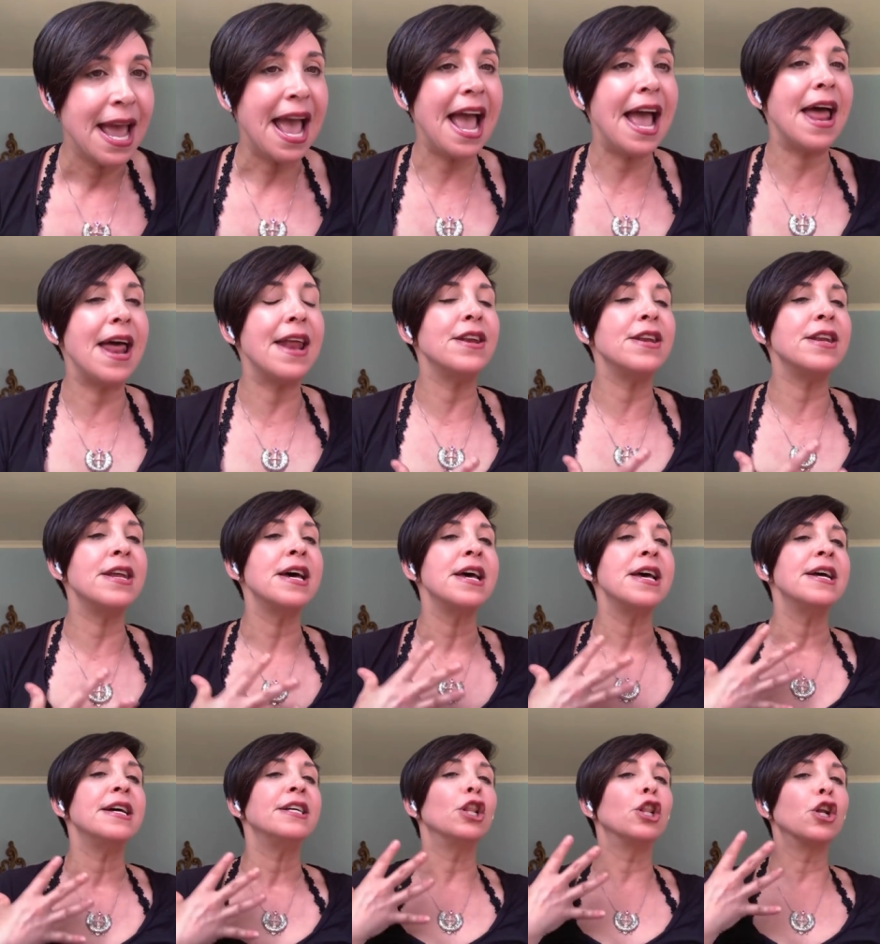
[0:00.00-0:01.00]
and
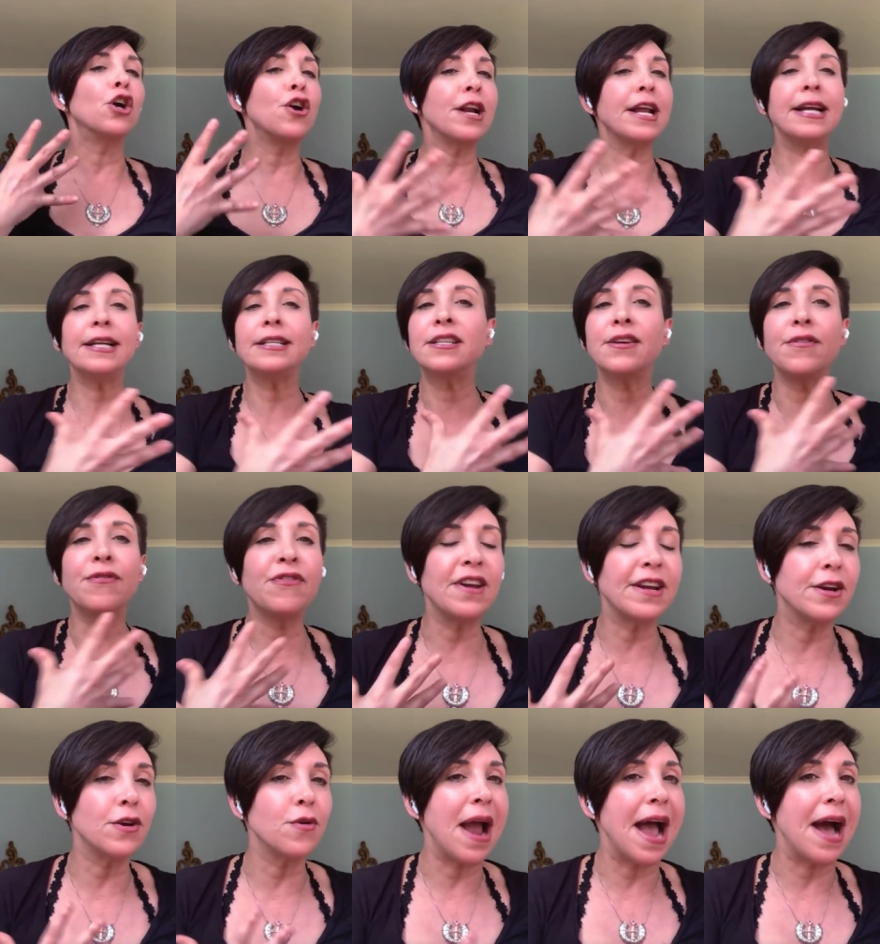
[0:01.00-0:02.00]
learning to
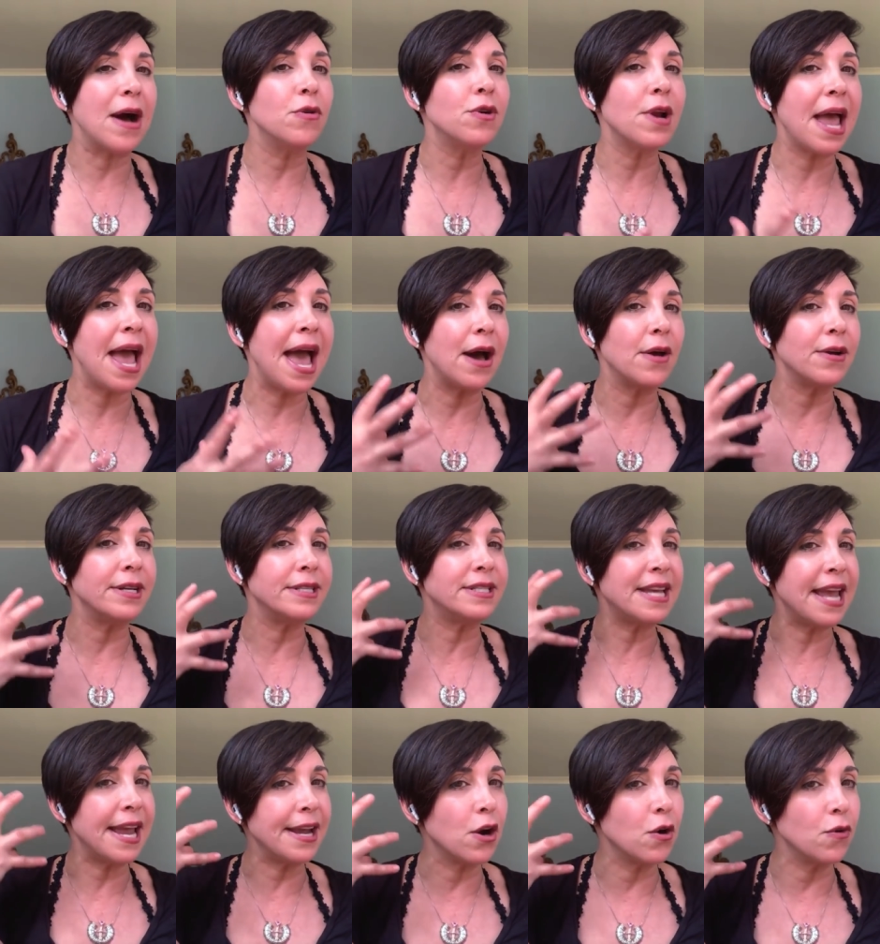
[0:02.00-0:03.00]
figure out how to
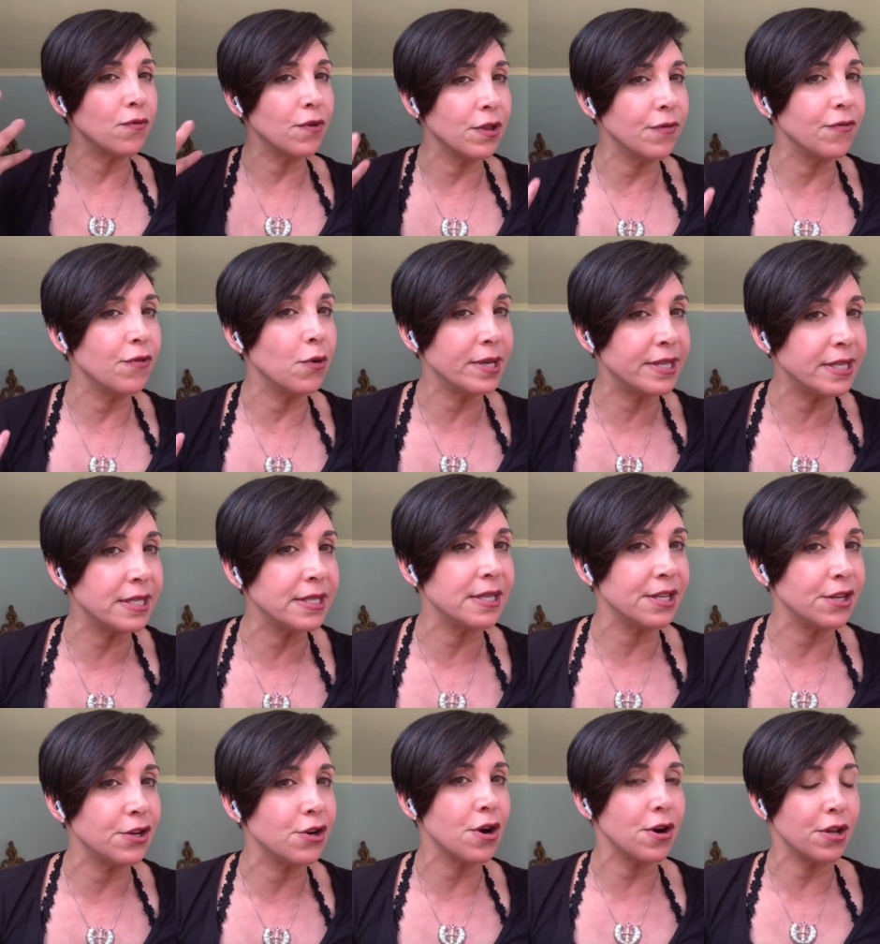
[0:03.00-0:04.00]
take over the voices
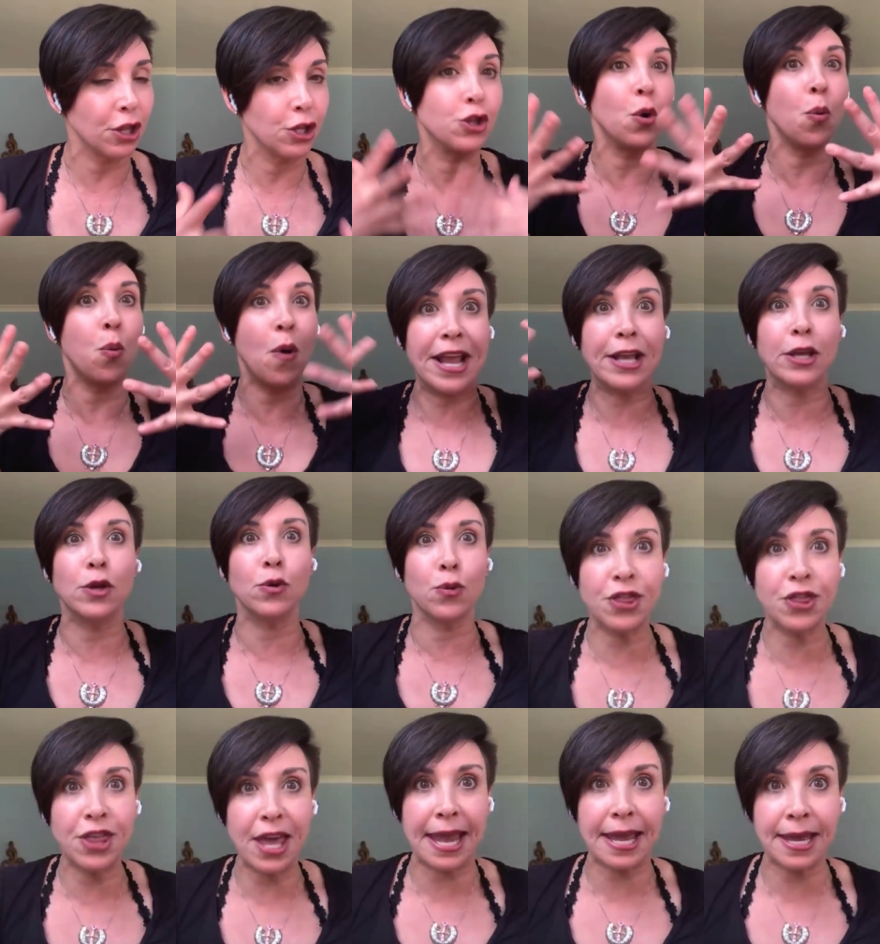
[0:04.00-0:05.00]
in your the way you
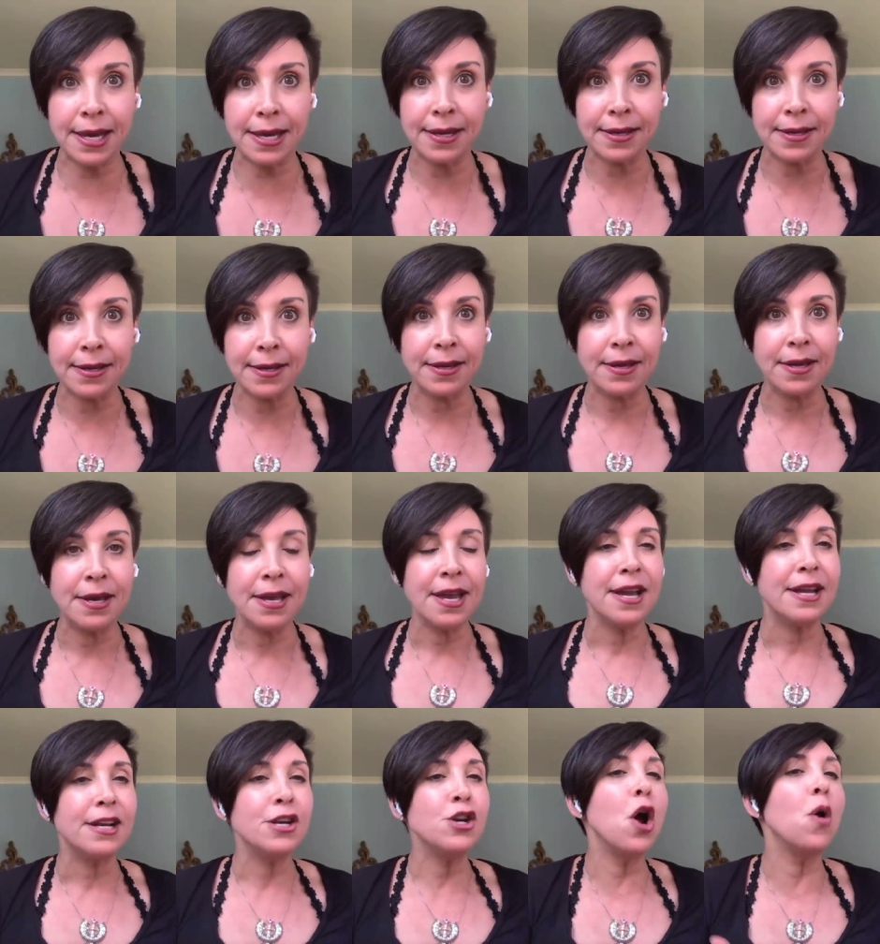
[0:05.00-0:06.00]
think
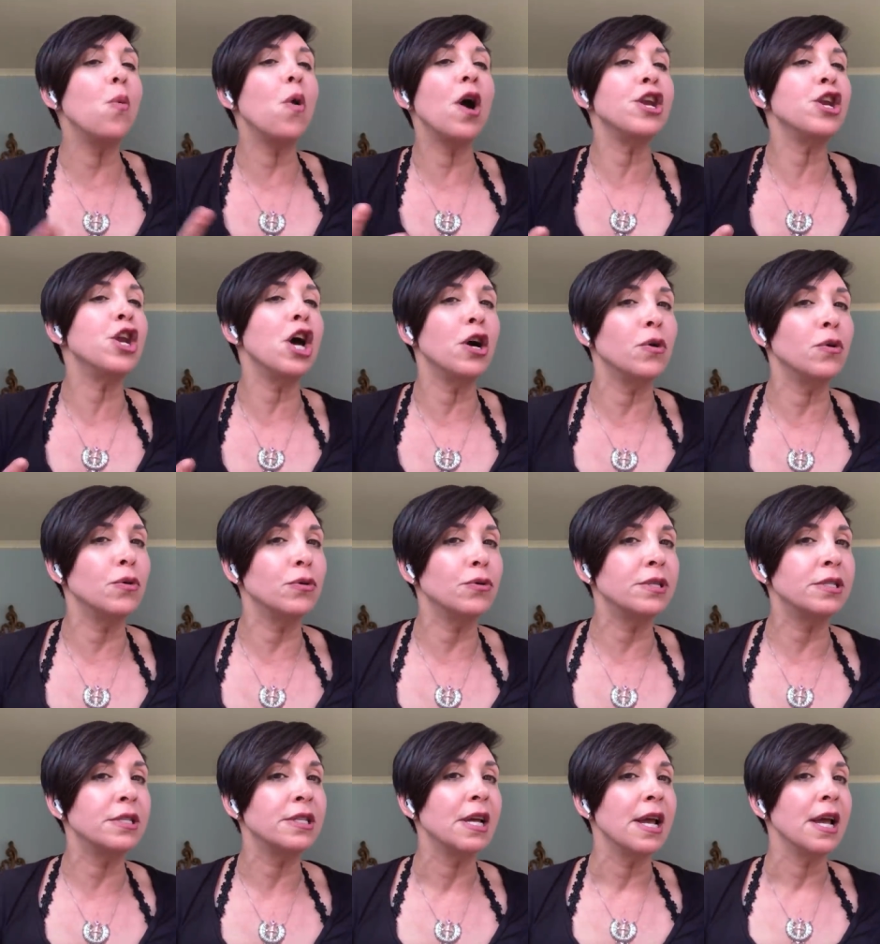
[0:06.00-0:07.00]
no one
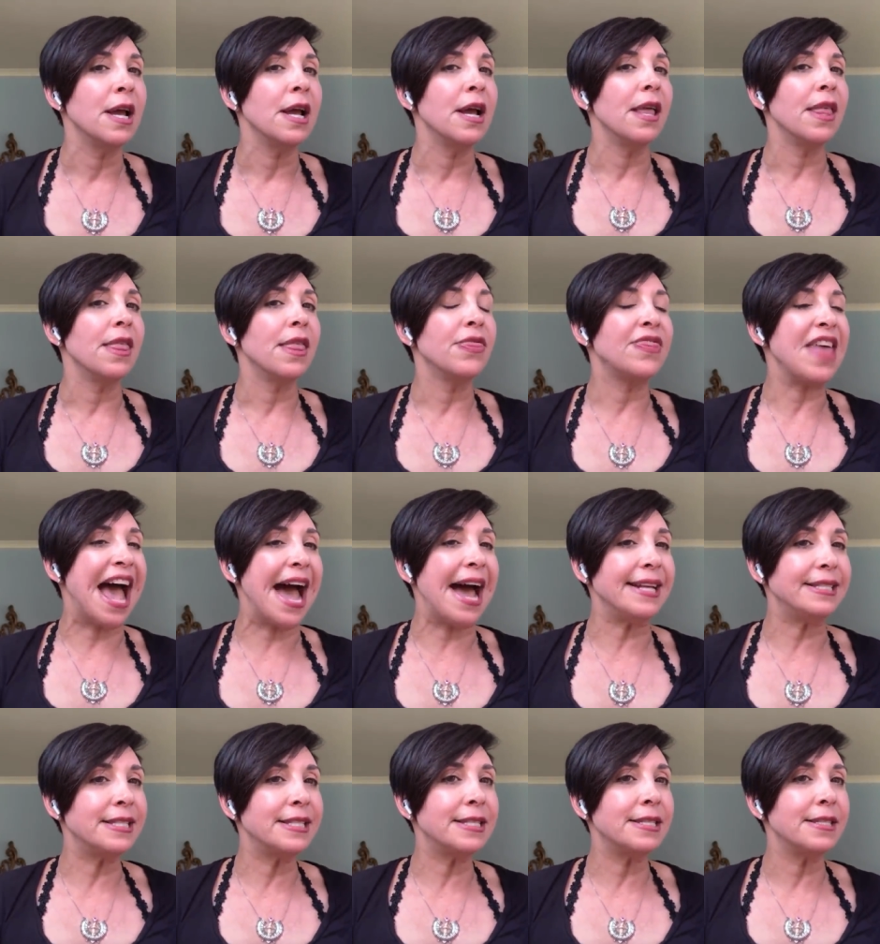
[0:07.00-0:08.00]
knows
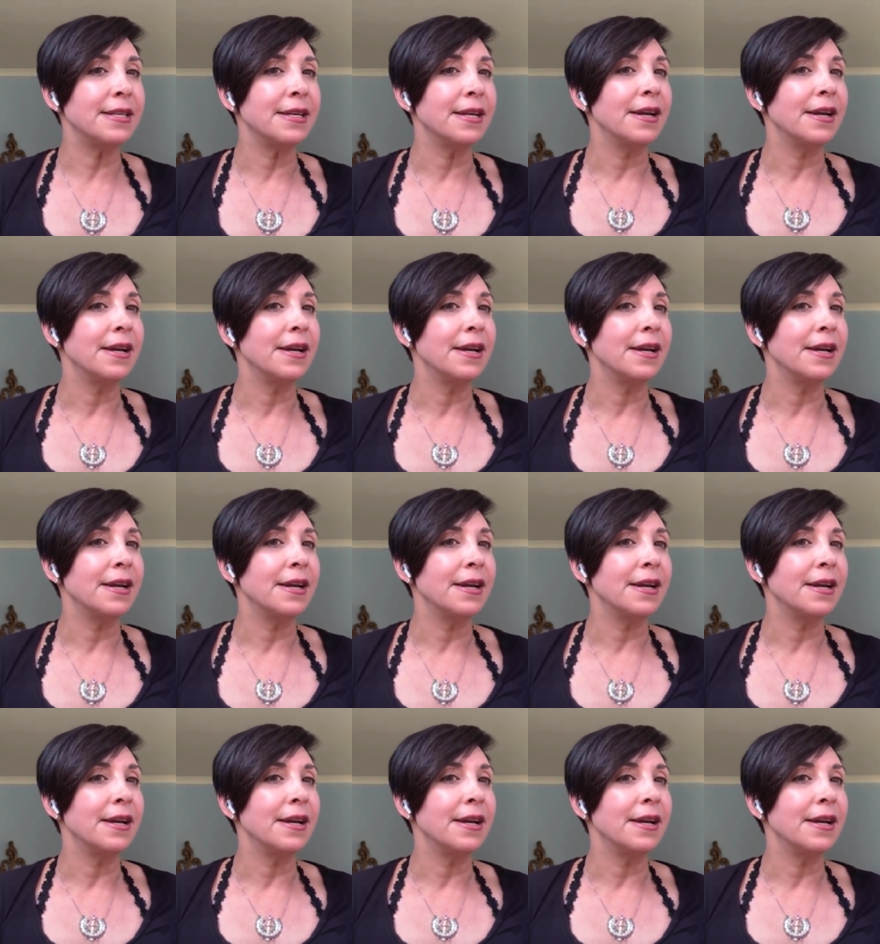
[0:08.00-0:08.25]
that's